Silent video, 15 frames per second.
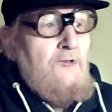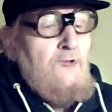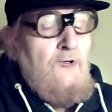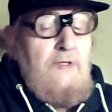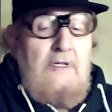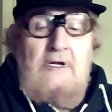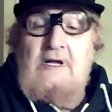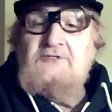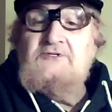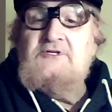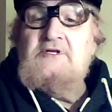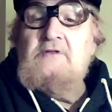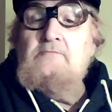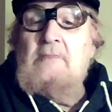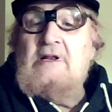Not that I'd
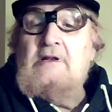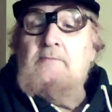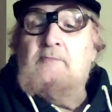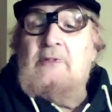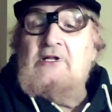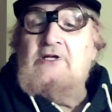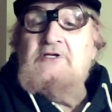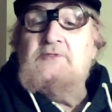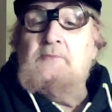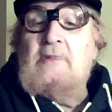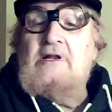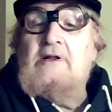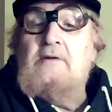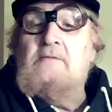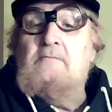seen many
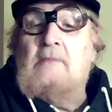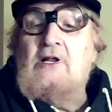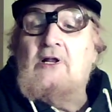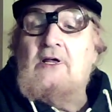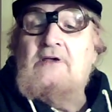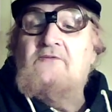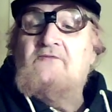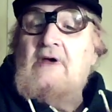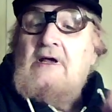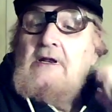policemen in my life